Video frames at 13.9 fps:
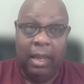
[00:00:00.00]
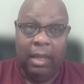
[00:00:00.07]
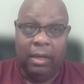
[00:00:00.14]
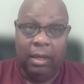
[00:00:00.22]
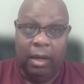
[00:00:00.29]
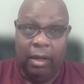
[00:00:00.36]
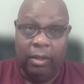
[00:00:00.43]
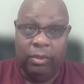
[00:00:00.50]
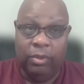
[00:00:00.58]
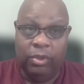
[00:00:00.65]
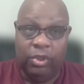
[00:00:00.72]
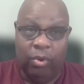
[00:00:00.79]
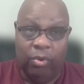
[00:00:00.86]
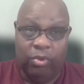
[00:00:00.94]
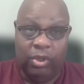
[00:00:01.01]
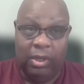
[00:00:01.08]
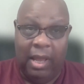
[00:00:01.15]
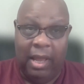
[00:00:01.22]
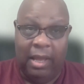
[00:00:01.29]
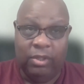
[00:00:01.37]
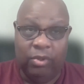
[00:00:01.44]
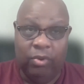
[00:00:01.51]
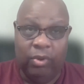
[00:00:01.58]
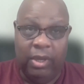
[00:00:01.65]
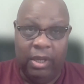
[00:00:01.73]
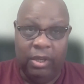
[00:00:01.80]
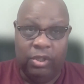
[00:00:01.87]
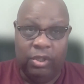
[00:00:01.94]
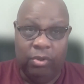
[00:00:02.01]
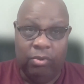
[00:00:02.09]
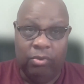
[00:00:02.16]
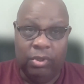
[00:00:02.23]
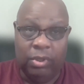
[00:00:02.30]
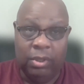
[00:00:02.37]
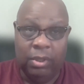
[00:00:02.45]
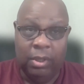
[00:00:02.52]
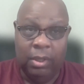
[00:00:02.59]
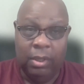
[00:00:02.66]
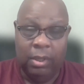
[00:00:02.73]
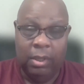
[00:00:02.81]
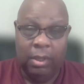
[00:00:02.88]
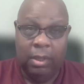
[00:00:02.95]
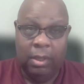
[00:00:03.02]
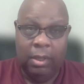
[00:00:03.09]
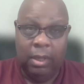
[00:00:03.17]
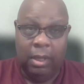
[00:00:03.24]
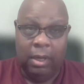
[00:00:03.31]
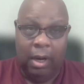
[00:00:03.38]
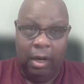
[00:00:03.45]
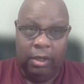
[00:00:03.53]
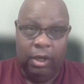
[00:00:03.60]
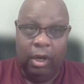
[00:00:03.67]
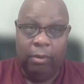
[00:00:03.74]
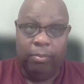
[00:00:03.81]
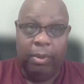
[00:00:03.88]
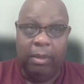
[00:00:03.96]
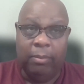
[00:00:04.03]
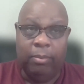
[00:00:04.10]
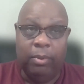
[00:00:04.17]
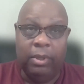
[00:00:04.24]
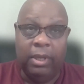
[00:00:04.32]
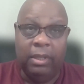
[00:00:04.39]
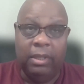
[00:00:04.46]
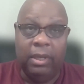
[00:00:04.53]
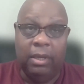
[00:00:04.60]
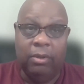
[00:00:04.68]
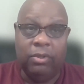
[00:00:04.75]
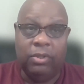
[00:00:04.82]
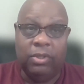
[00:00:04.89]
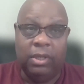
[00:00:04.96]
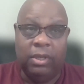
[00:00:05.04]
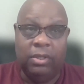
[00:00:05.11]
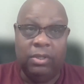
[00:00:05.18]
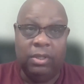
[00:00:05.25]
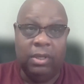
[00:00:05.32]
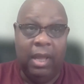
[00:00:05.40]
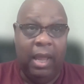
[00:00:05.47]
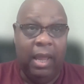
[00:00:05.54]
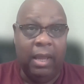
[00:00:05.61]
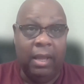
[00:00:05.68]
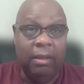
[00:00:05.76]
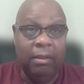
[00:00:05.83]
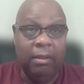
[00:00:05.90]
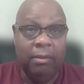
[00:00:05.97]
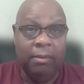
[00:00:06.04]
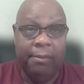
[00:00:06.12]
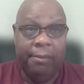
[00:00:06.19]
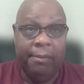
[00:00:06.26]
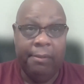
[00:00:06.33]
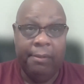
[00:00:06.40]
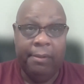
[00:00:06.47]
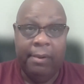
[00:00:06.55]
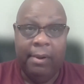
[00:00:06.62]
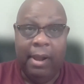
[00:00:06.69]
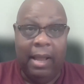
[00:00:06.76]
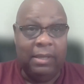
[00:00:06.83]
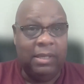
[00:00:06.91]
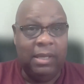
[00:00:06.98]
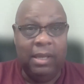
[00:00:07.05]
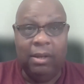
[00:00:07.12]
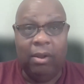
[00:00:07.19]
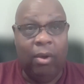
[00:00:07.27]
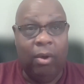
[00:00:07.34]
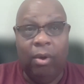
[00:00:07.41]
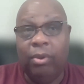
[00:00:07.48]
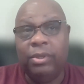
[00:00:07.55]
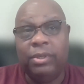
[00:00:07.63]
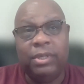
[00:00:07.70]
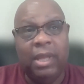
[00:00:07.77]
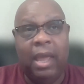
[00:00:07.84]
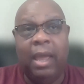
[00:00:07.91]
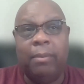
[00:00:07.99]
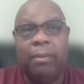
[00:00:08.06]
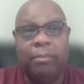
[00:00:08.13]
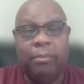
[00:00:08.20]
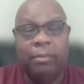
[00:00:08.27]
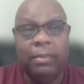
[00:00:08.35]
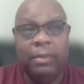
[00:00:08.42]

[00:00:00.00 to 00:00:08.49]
and other sociological issues in our young people in the inner cities today. I see it all the time.